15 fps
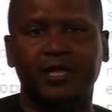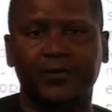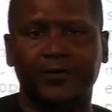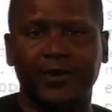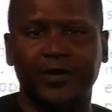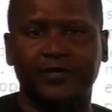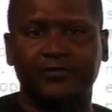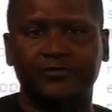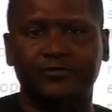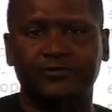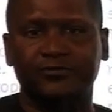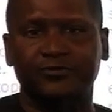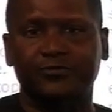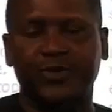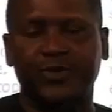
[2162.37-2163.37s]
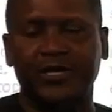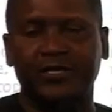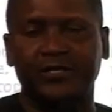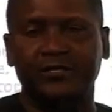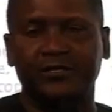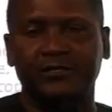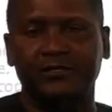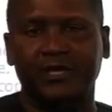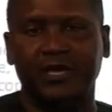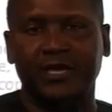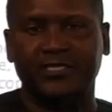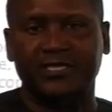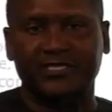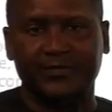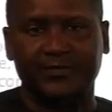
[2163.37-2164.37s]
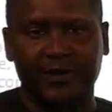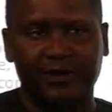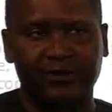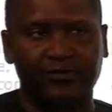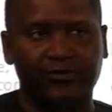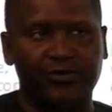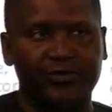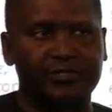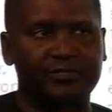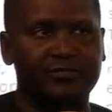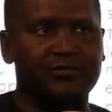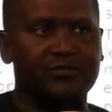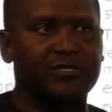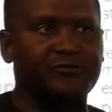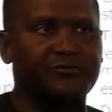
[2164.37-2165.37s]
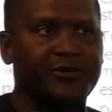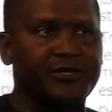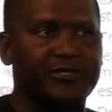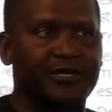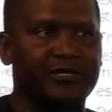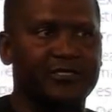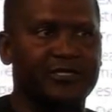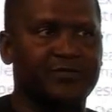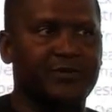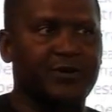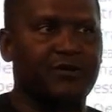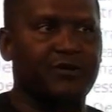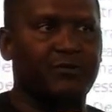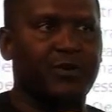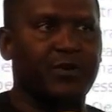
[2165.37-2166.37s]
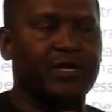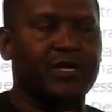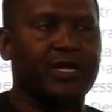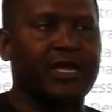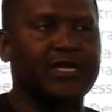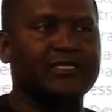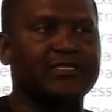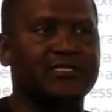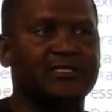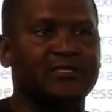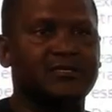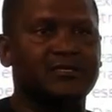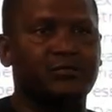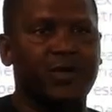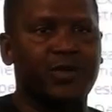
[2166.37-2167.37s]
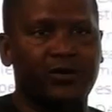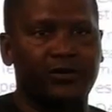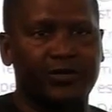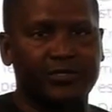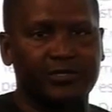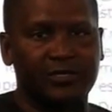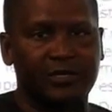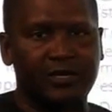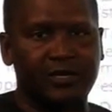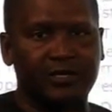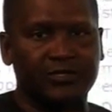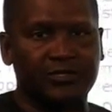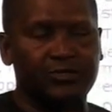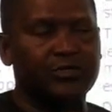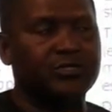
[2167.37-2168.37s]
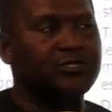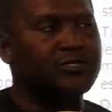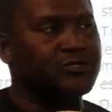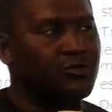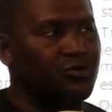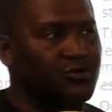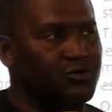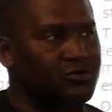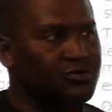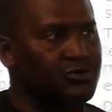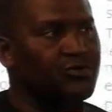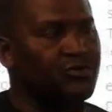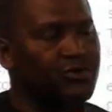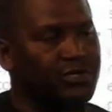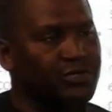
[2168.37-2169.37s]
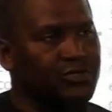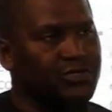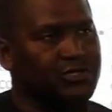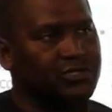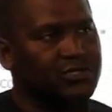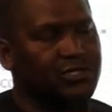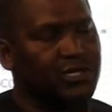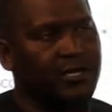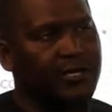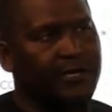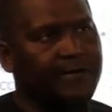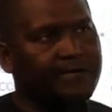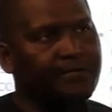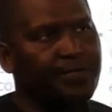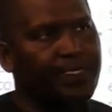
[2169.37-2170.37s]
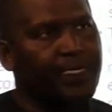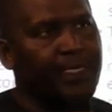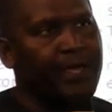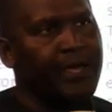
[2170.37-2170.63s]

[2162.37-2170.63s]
NEPA to buy the excess power. We wanted to generate excess power of about 90 megawatts. So it is also, you know, it was our